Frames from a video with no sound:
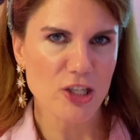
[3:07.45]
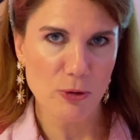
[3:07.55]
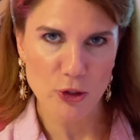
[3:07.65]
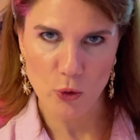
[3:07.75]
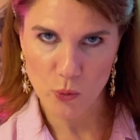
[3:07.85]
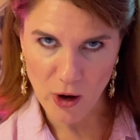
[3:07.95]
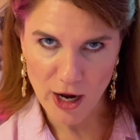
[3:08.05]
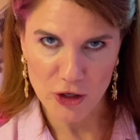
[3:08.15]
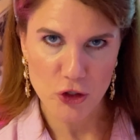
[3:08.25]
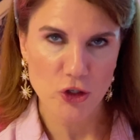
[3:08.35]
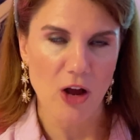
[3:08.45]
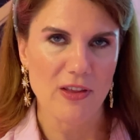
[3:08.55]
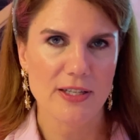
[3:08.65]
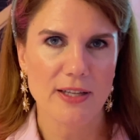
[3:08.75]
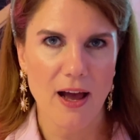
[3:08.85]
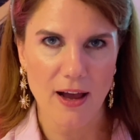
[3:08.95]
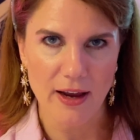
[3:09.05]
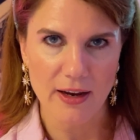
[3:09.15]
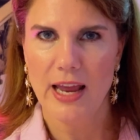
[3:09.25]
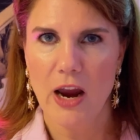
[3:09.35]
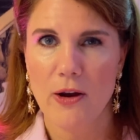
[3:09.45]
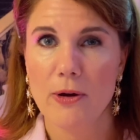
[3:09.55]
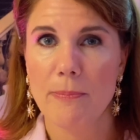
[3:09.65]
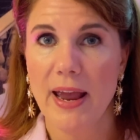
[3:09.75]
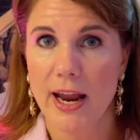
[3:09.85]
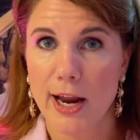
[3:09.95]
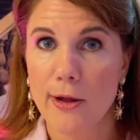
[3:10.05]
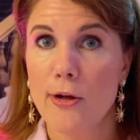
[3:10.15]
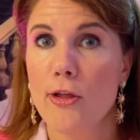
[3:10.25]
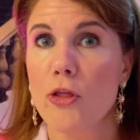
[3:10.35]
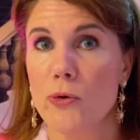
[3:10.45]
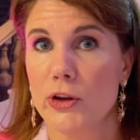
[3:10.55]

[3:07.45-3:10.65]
there was a rush on the sign, Harry would pay through the